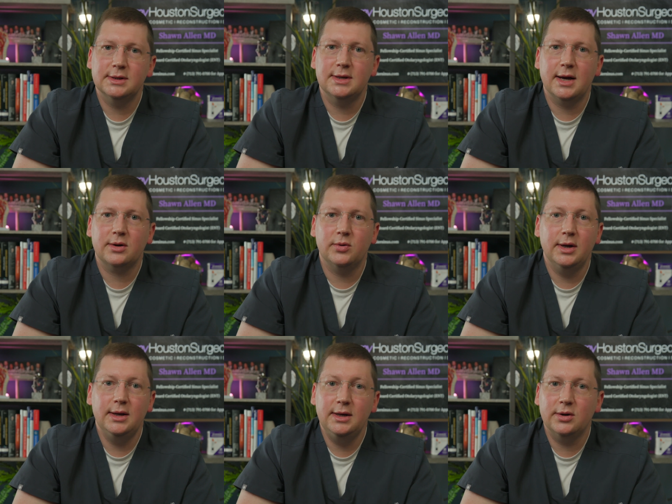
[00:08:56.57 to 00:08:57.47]
to tackle
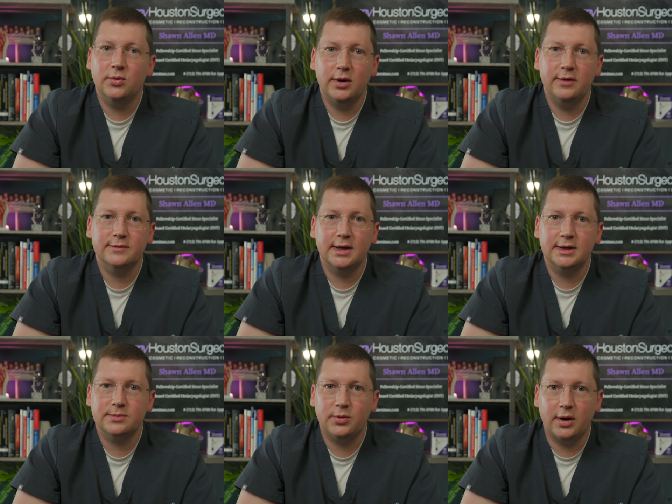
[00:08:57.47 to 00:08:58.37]
any degree of
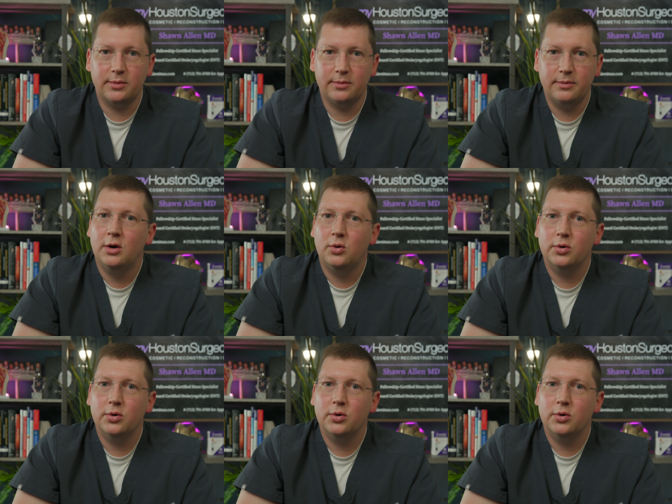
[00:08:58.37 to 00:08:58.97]
sinus problem,